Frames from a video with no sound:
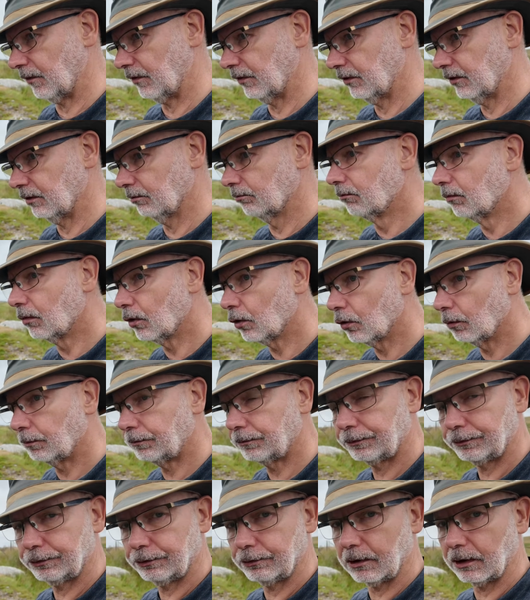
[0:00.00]
the more
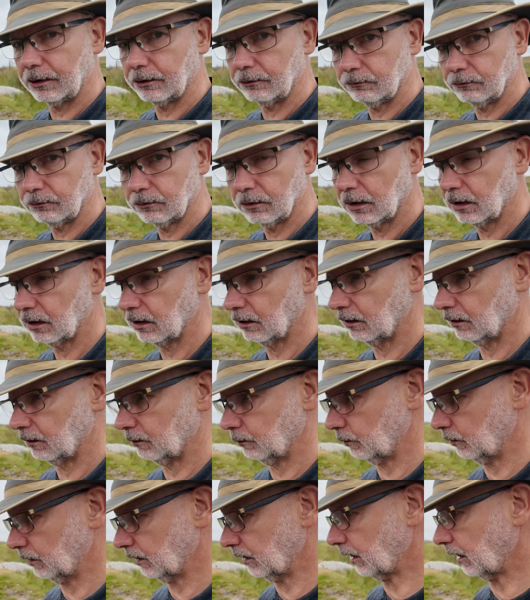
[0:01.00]
prone
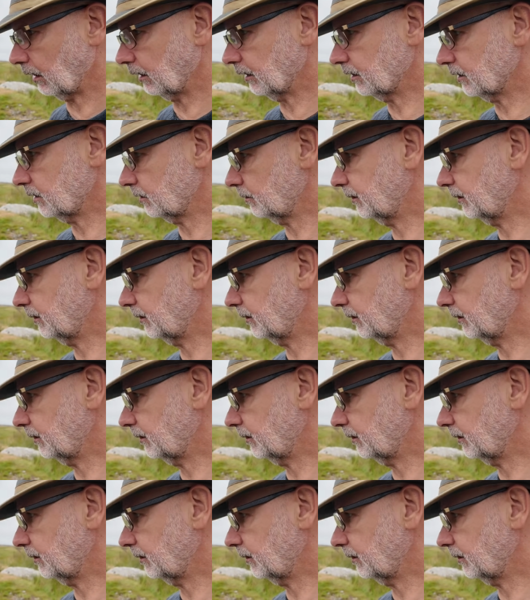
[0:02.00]
we're going to